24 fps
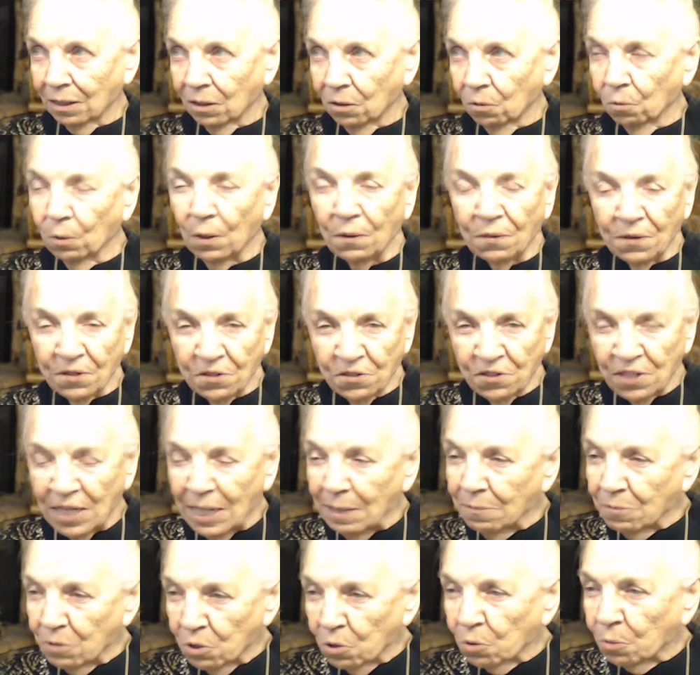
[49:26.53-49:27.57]
with the
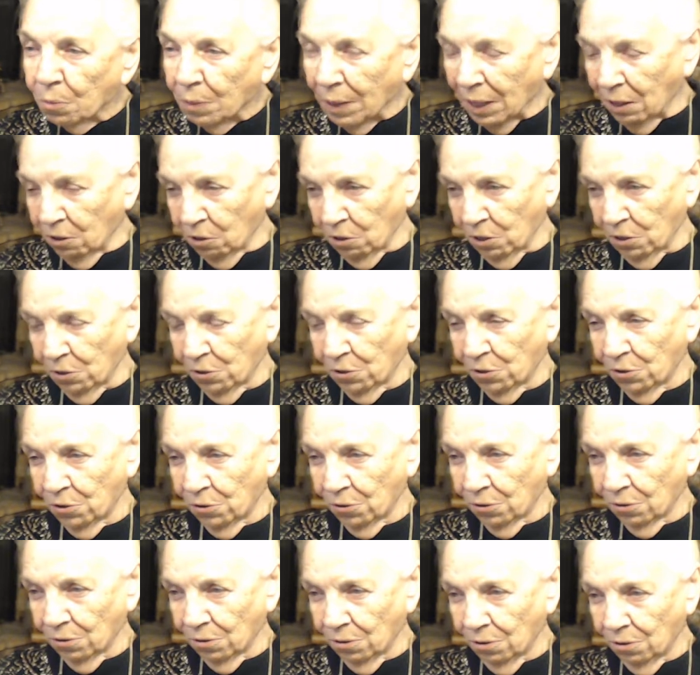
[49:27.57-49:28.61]
same two parents,
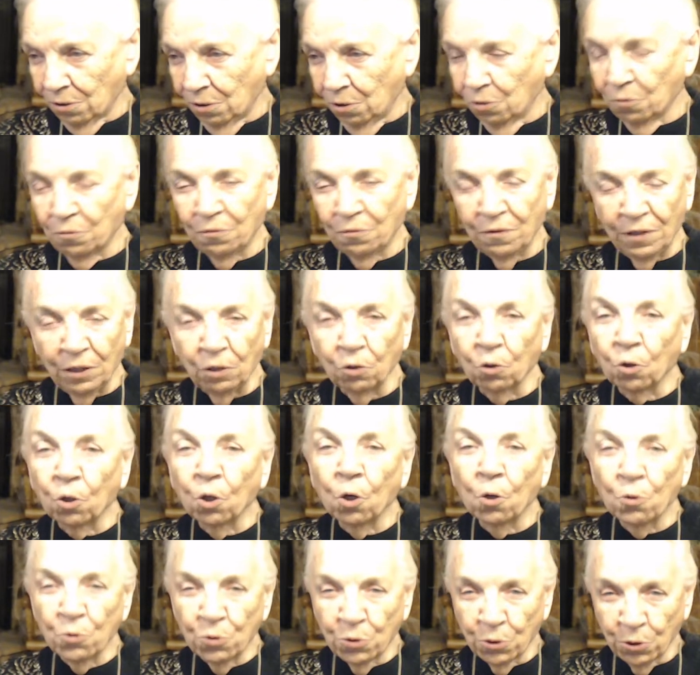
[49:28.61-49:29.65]
you feel
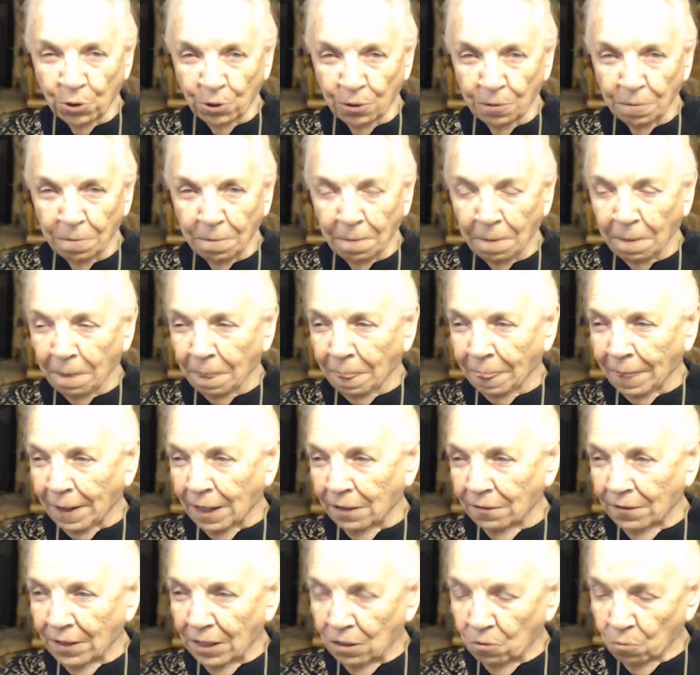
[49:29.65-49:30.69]
closer
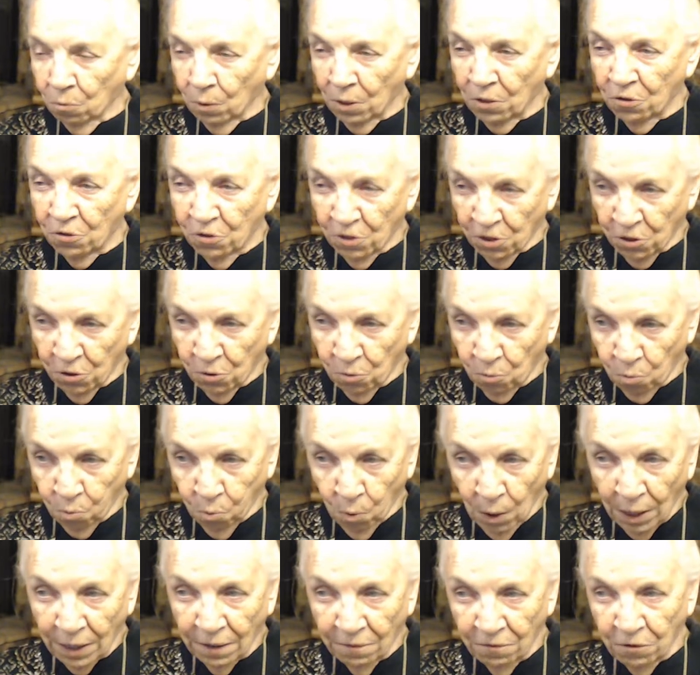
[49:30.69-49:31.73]
than when just
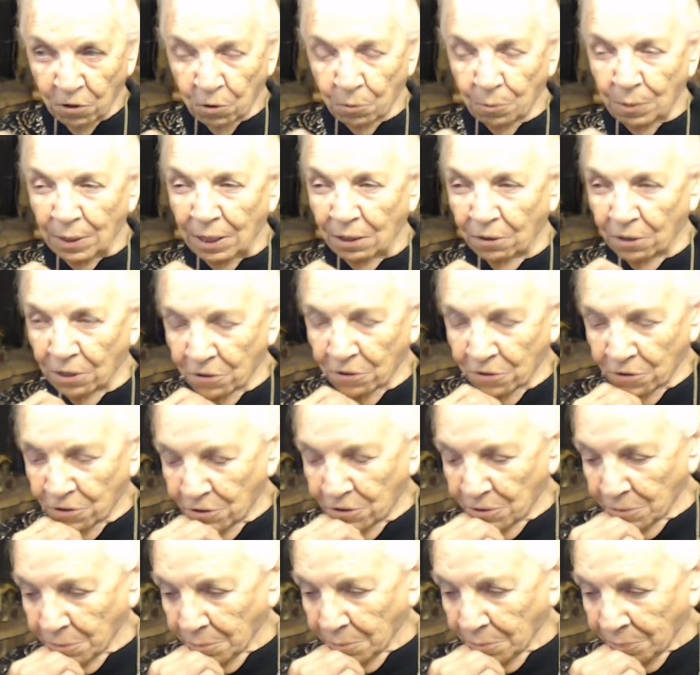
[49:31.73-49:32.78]
one of your
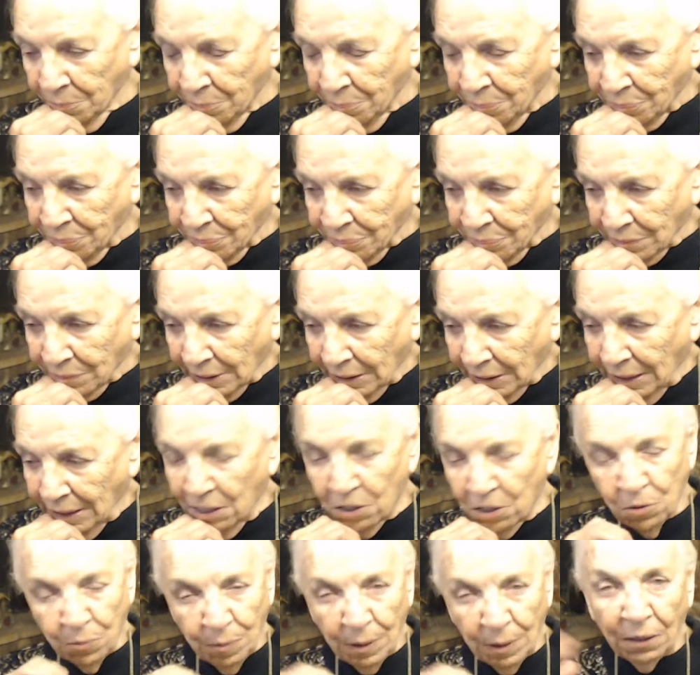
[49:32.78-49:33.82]
parents
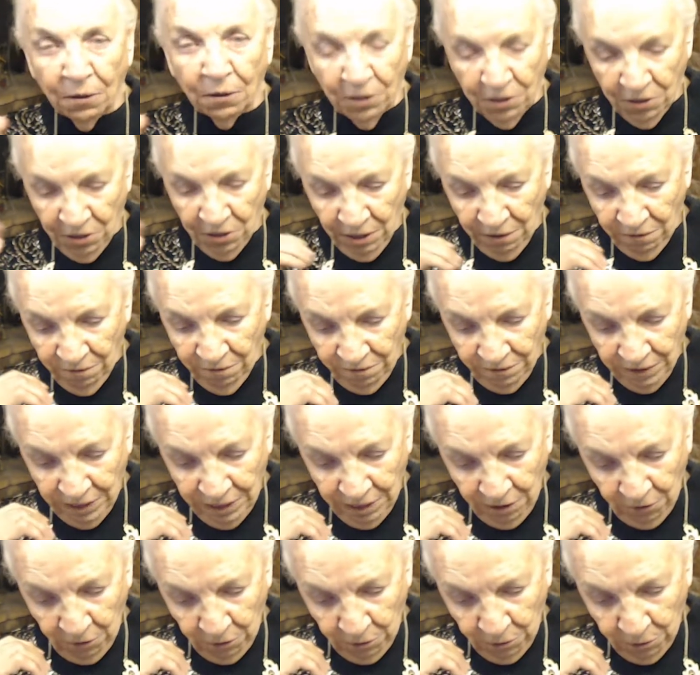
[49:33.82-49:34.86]
is parent of
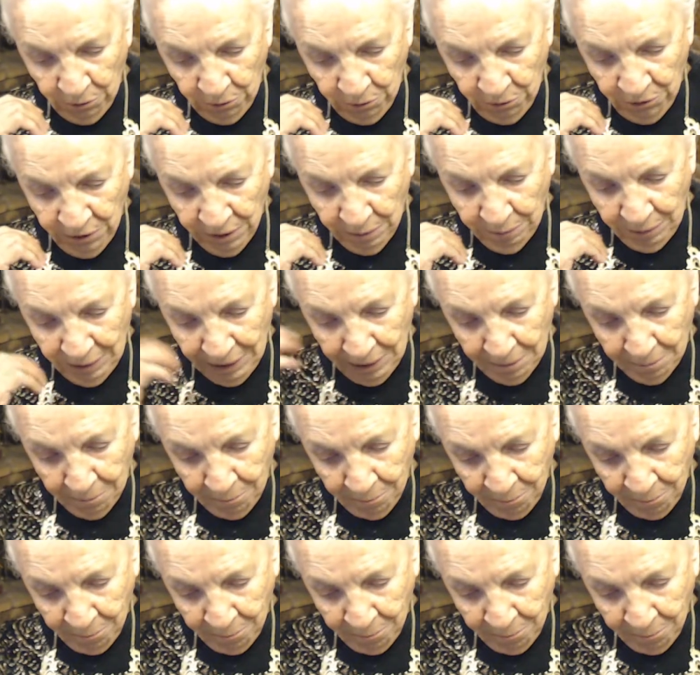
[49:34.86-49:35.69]
another sibling.